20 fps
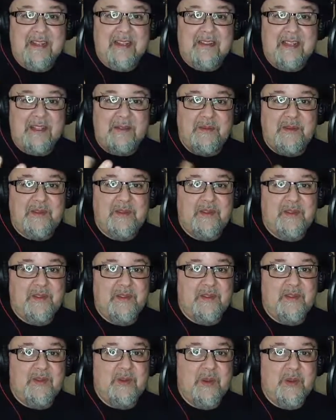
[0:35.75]
That's what this
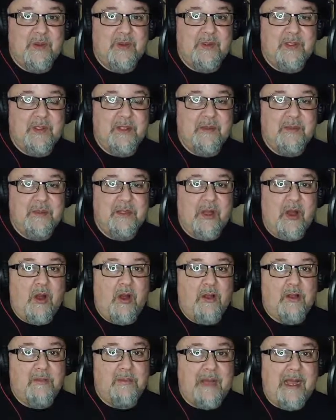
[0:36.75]
show is going to be
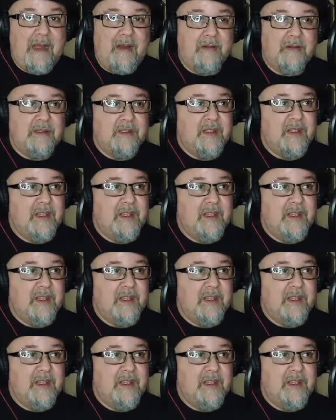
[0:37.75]
all about.